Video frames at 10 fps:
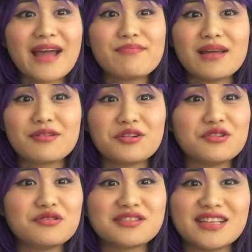might be able to
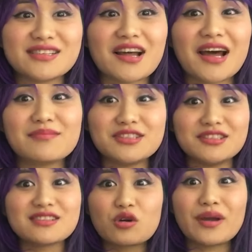use this time to
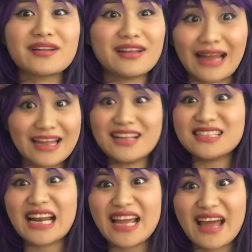just quickly, like he
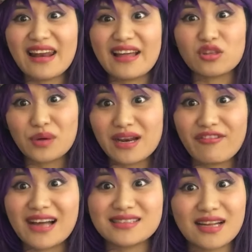said he had like 3 to
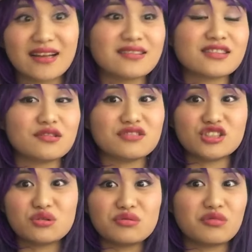5 seconds to
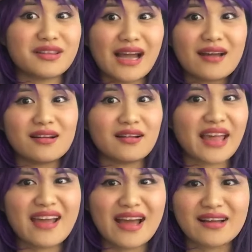shoot with
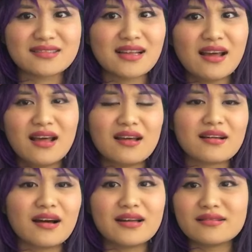that KX
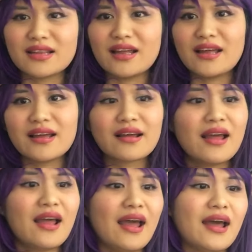gun thing.
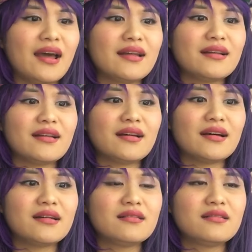And
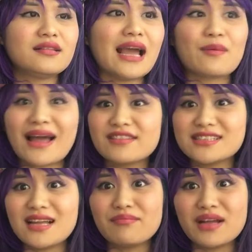yeah, we have to
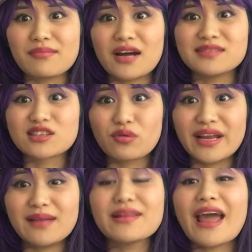see a Big Mom
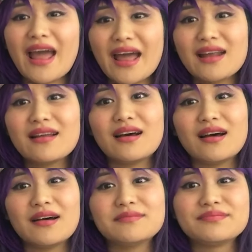screamed.
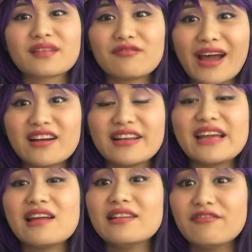And
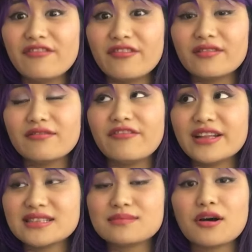finally, the
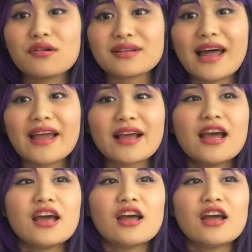Vin smoke. Like,